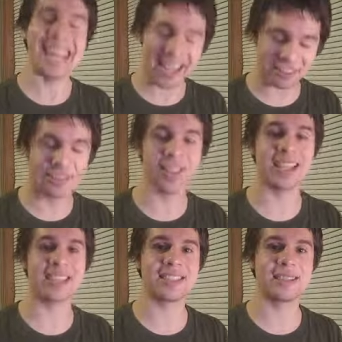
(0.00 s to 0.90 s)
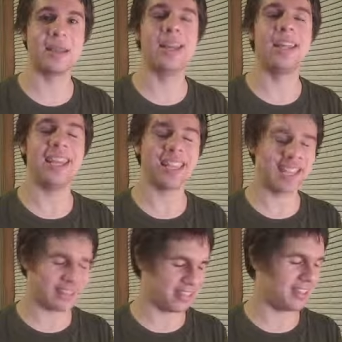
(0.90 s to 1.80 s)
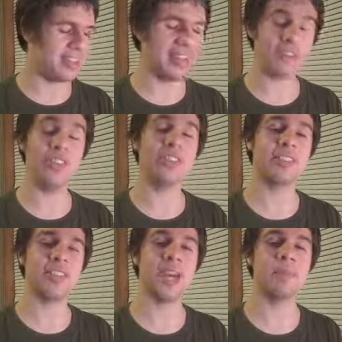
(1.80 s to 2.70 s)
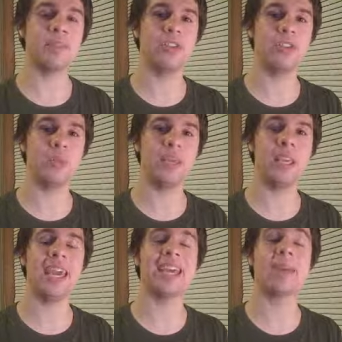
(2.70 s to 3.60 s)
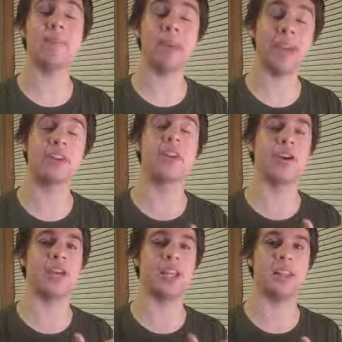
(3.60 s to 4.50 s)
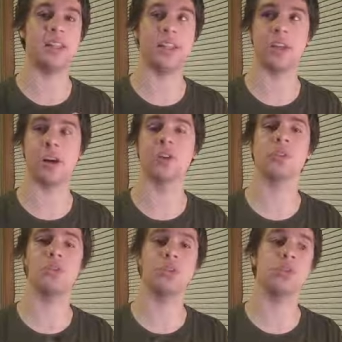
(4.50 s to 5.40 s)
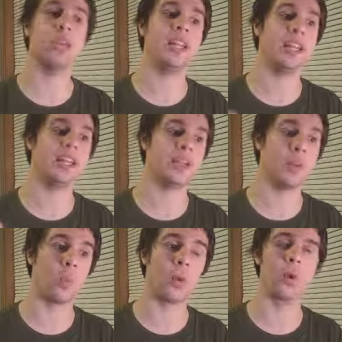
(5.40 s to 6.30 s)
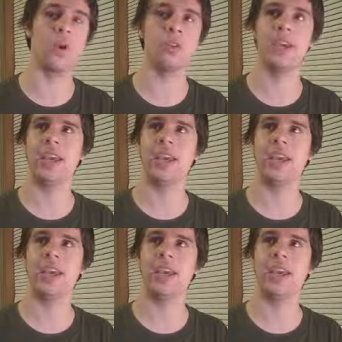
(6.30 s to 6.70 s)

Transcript: Netflix. Yes, in Netflix's attempt to be a competitor in the cartoon creating world,